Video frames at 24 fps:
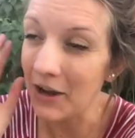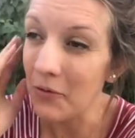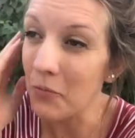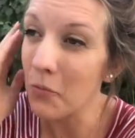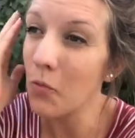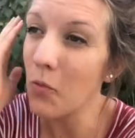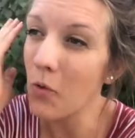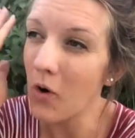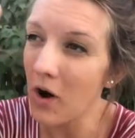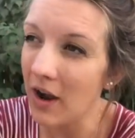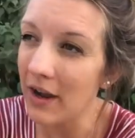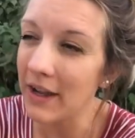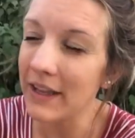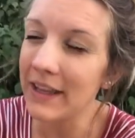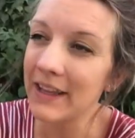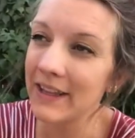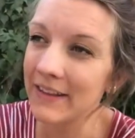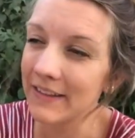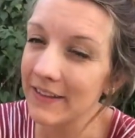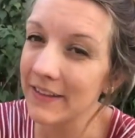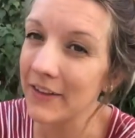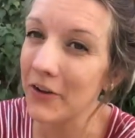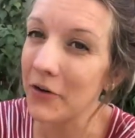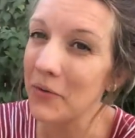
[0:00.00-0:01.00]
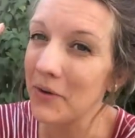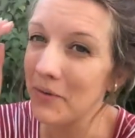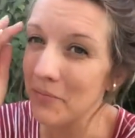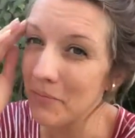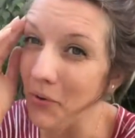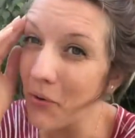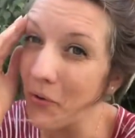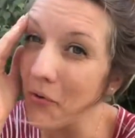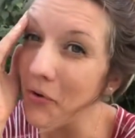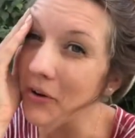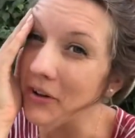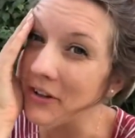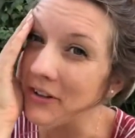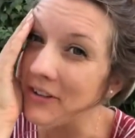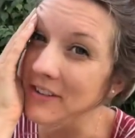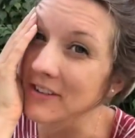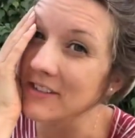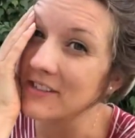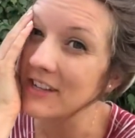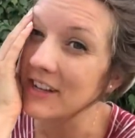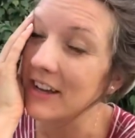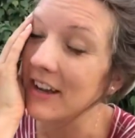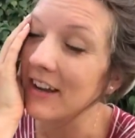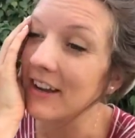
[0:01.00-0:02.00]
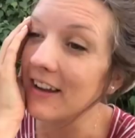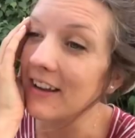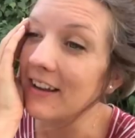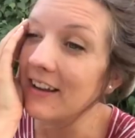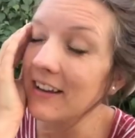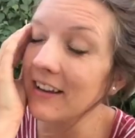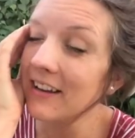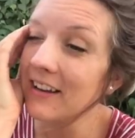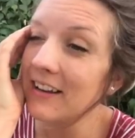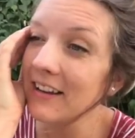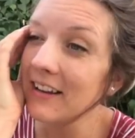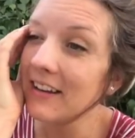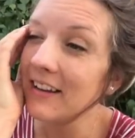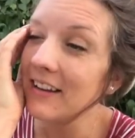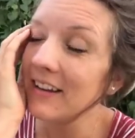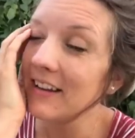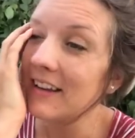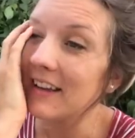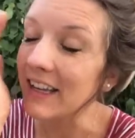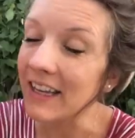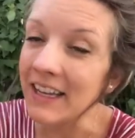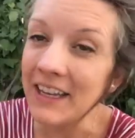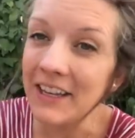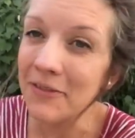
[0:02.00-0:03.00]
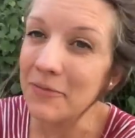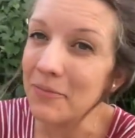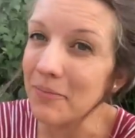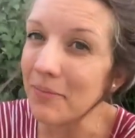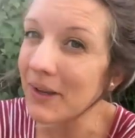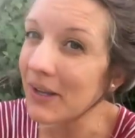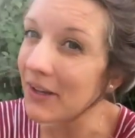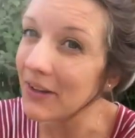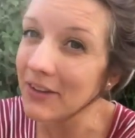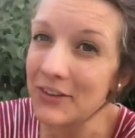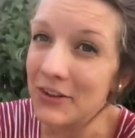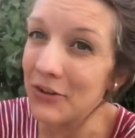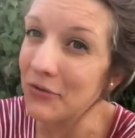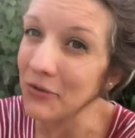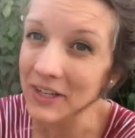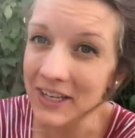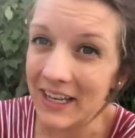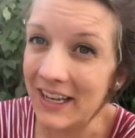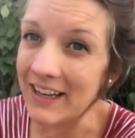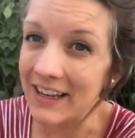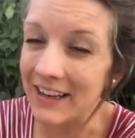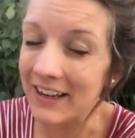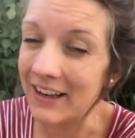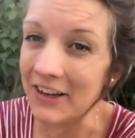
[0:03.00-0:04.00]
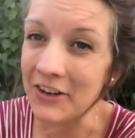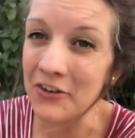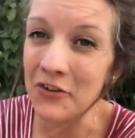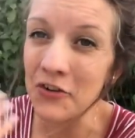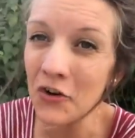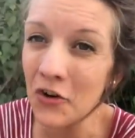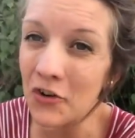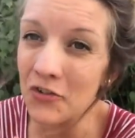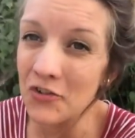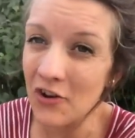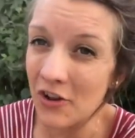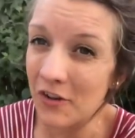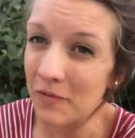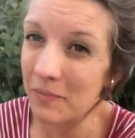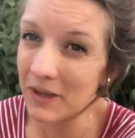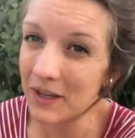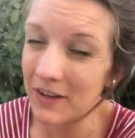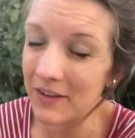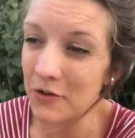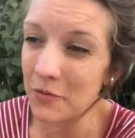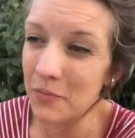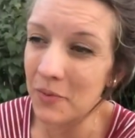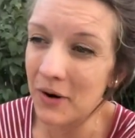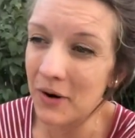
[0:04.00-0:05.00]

and why it's so important to eat because you can eat, like not just because you're